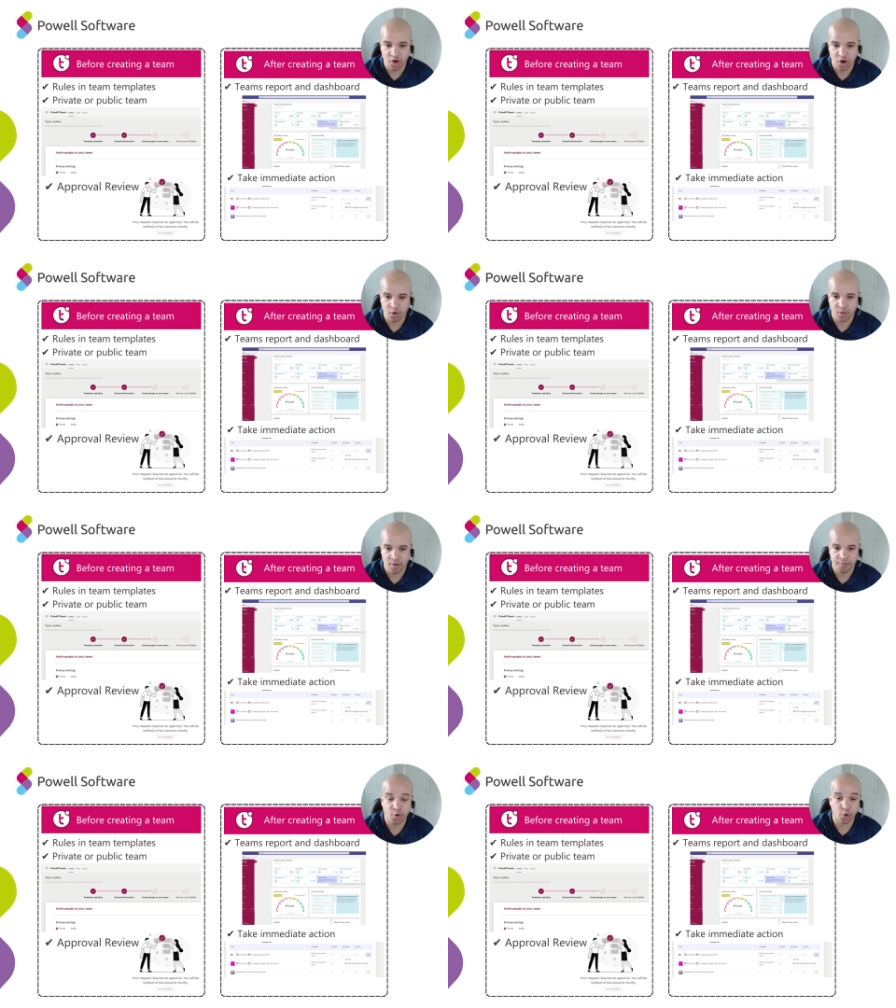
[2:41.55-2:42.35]
Go
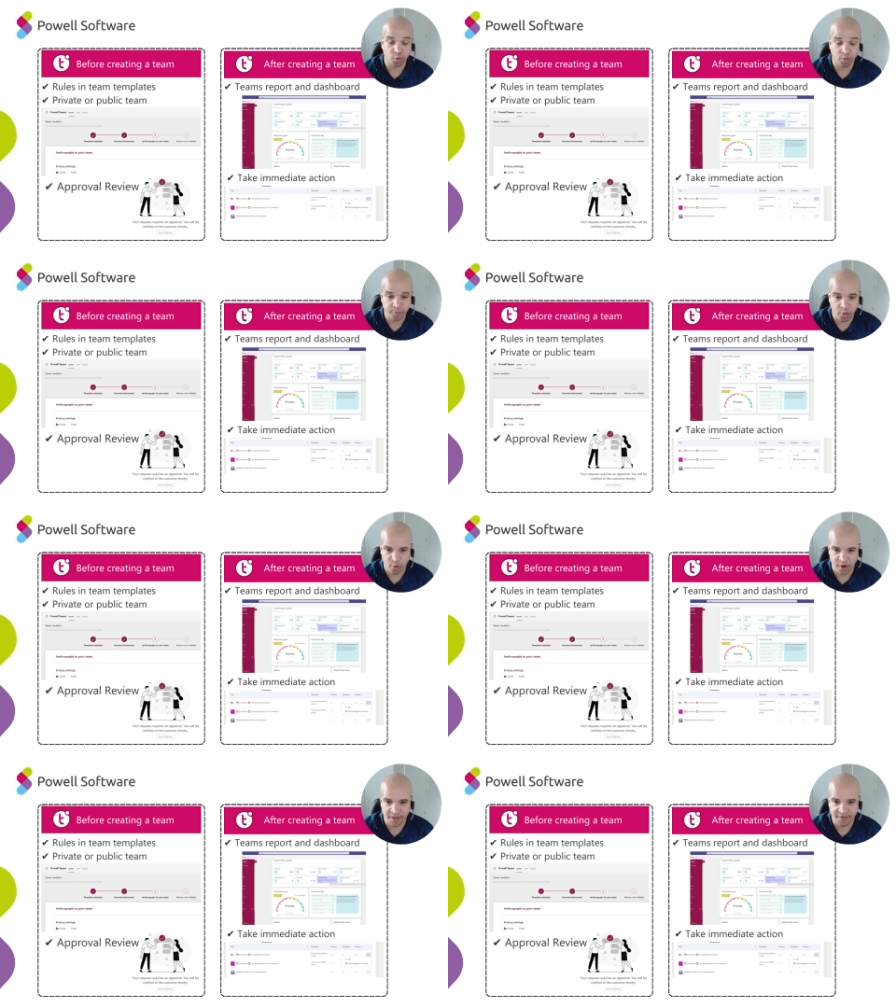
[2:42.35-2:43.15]
pull a
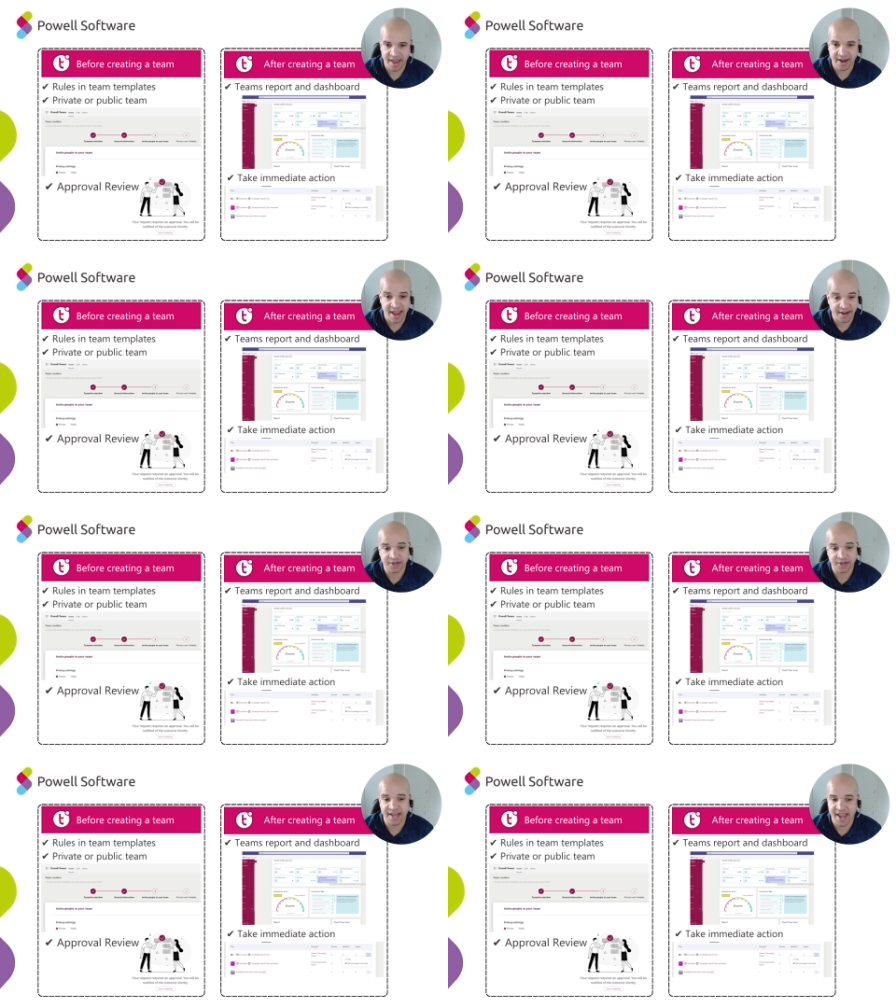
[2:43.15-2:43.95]
report on that, and
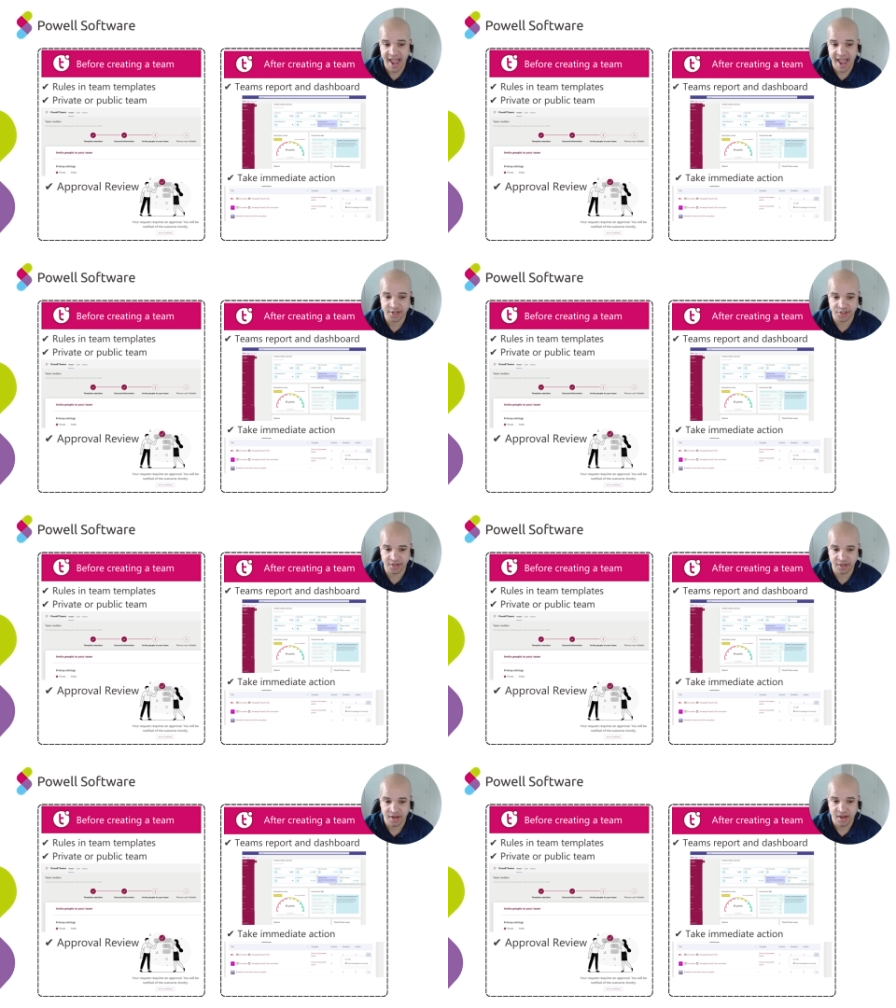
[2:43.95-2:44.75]
you can take
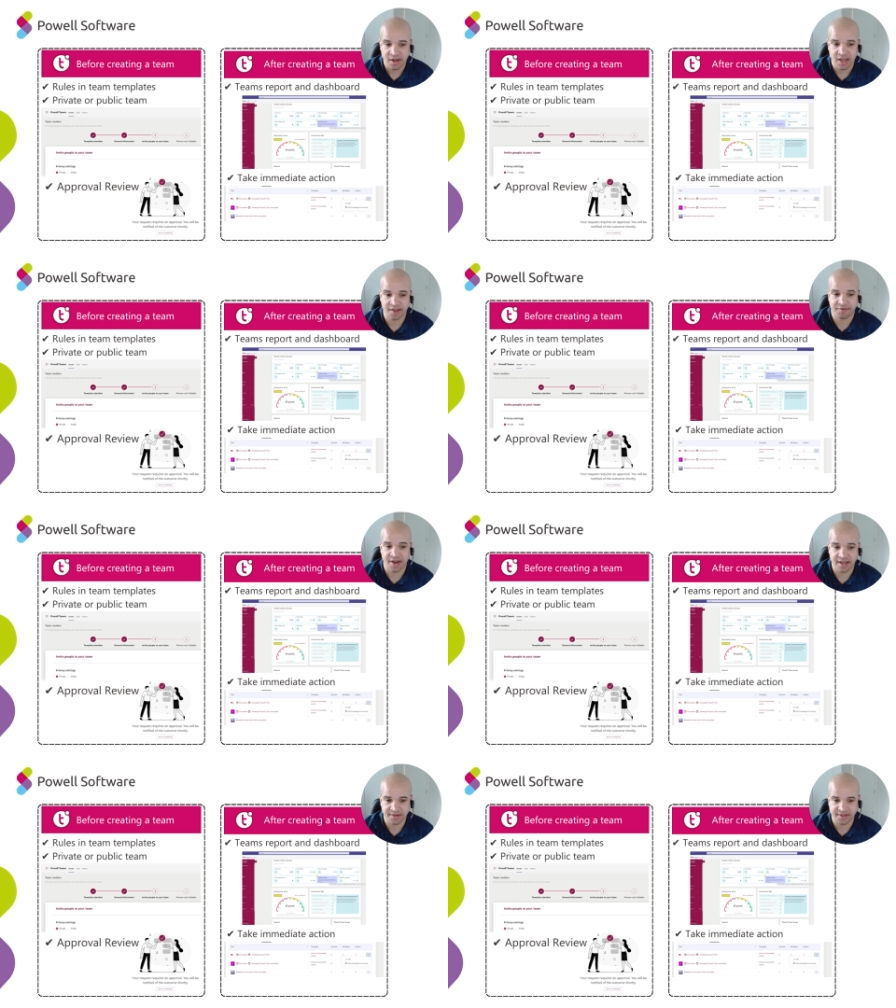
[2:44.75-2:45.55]
action if
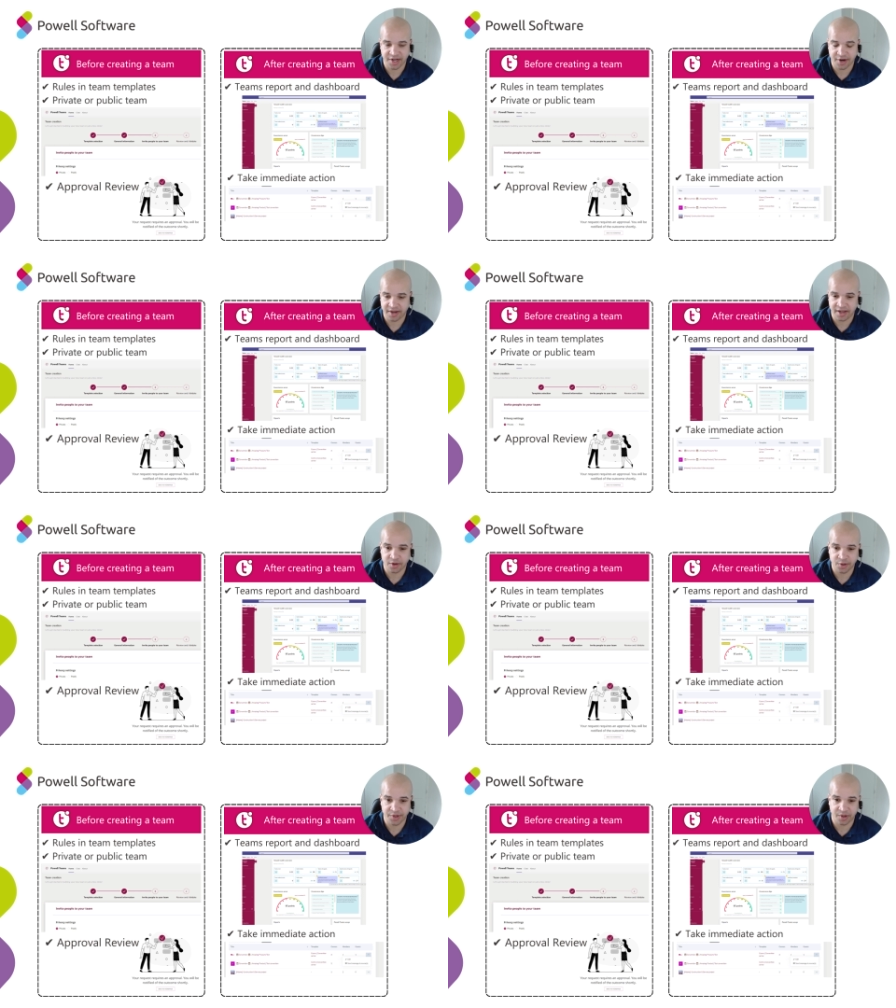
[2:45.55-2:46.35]
necessary,
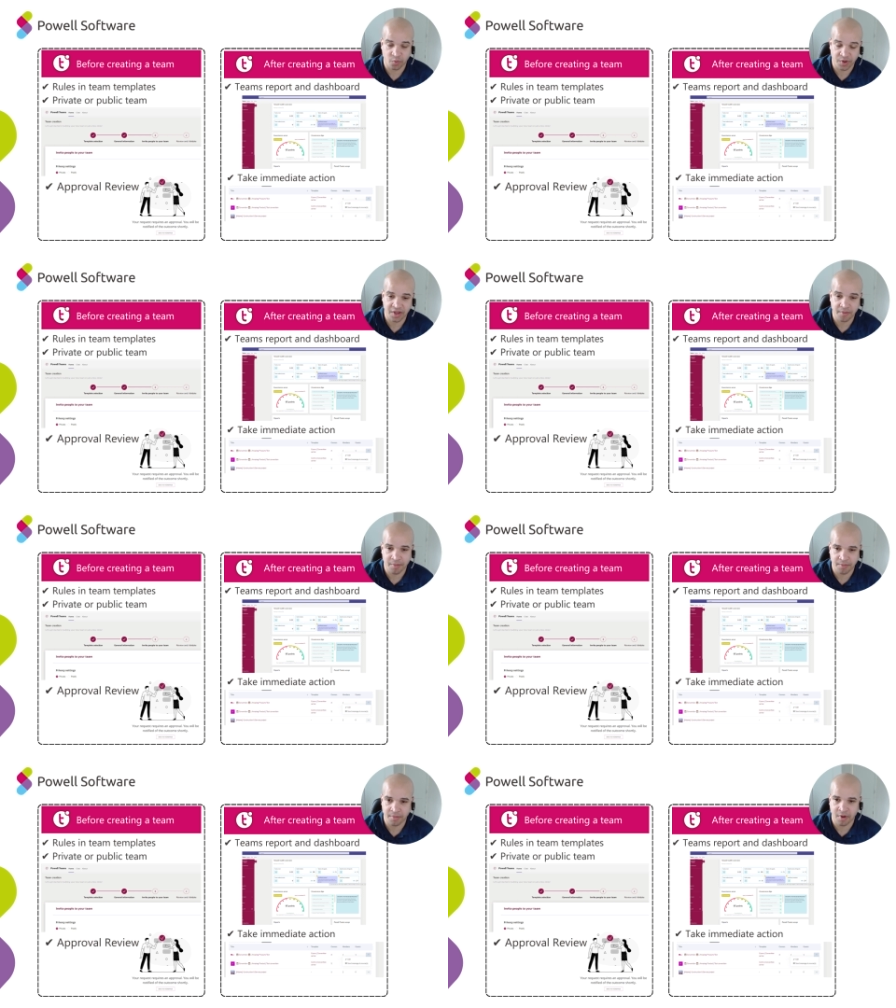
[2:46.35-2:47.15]
including
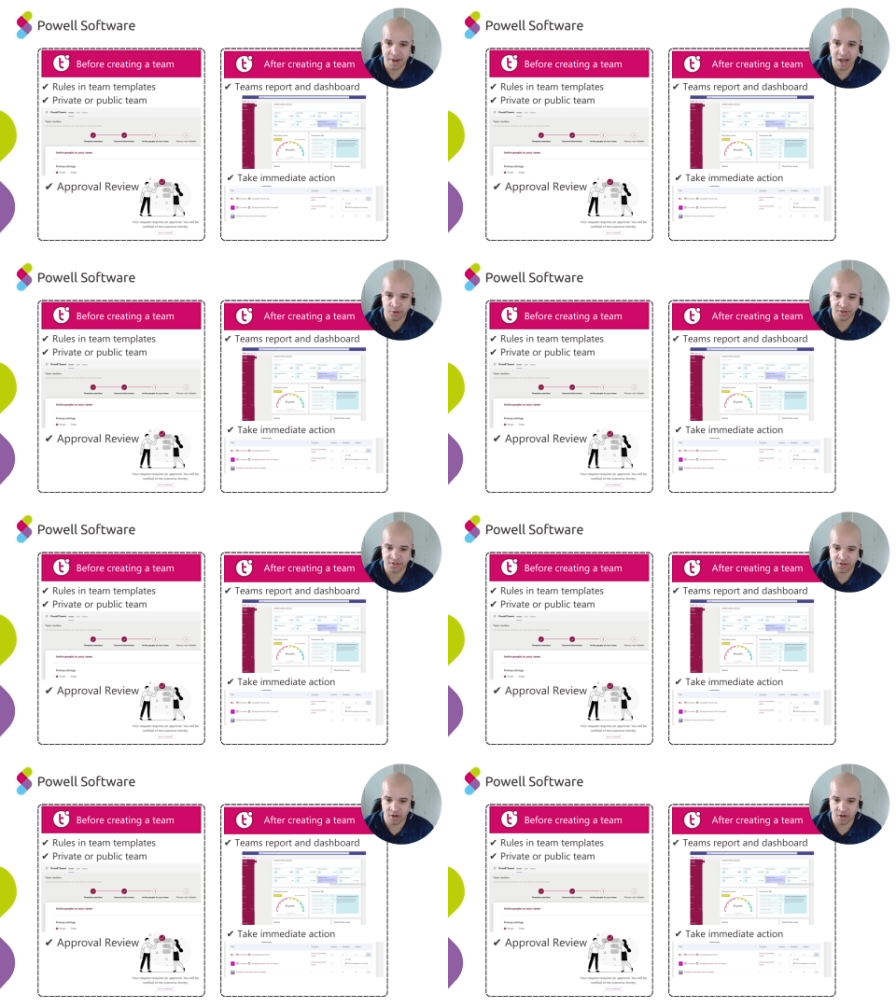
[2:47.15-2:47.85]
within Powell's